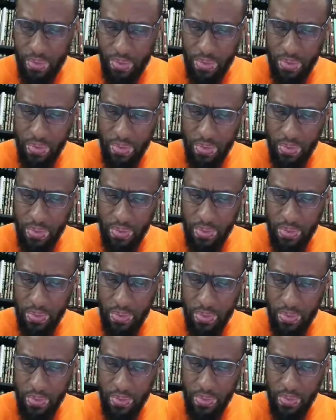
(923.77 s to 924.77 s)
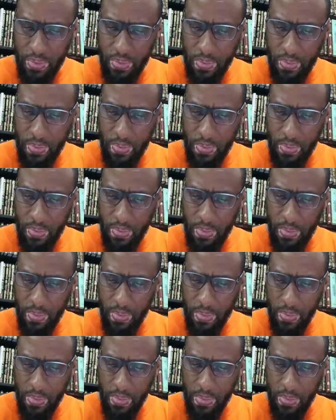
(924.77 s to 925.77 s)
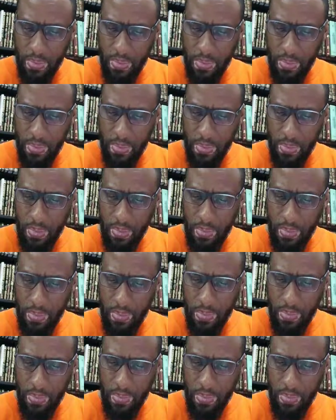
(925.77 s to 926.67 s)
[no speech]